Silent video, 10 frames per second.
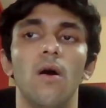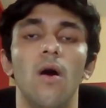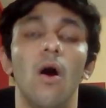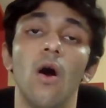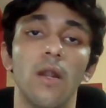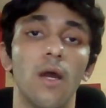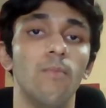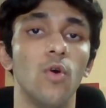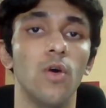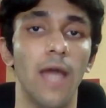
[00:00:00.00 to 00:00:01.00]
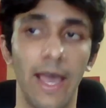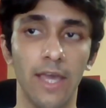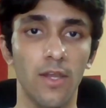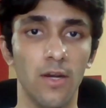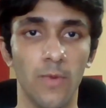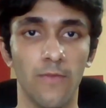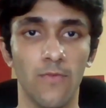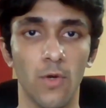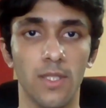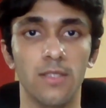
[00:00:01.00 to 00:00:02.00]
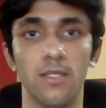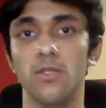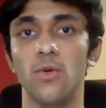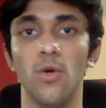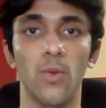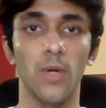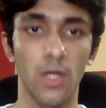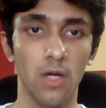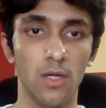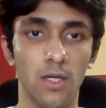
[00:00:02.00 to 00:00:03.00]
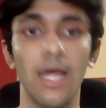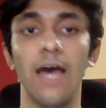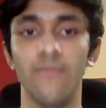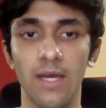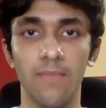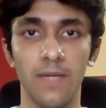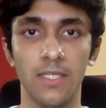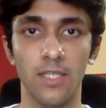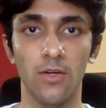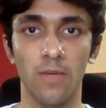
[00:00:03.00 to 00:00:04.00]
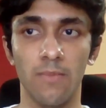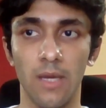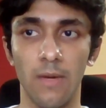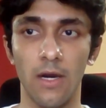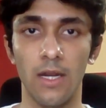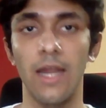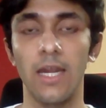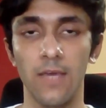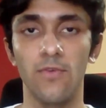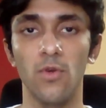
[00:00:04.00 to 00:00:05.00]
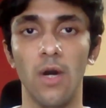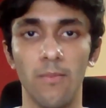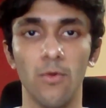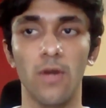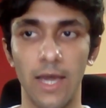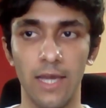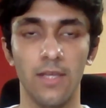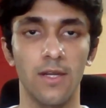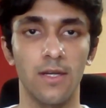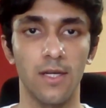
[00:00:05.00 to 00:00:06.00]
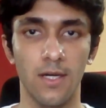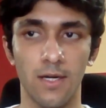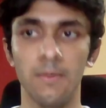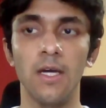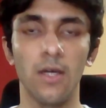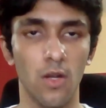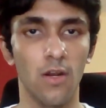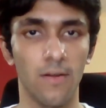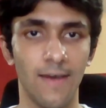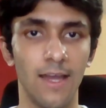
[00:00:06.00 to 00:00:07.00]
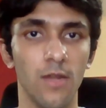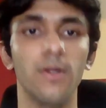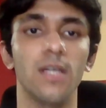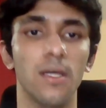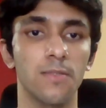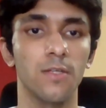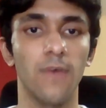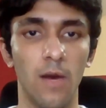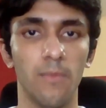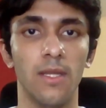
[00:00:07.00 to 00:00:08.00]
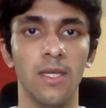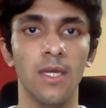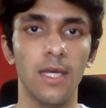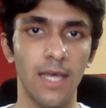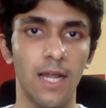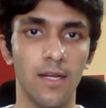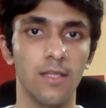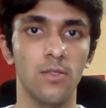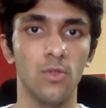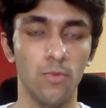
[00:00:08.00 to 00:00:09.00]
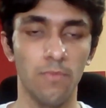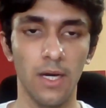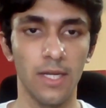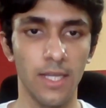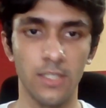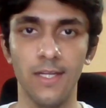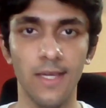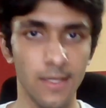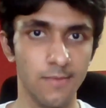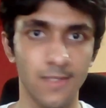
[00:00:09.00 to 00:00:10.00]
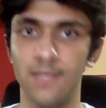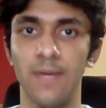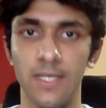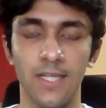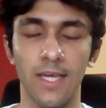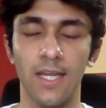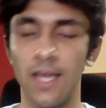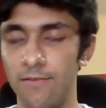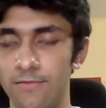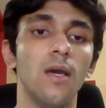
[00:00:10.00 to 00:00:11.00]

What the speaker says: Or a more accurate way of doing this is to go to a doctor, have them test out your BMR, and give you a more accurate caloric value in terms of how many calories you burn each day just by staying alive.